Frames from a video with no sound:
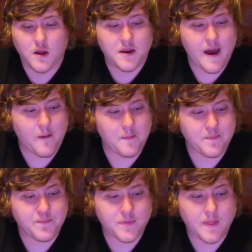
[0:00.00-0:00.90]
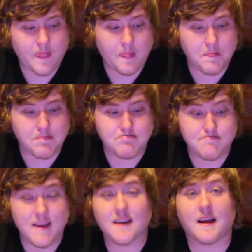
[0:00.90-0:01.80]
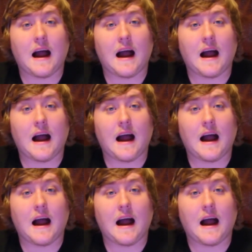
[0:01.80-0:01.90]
Now, yes,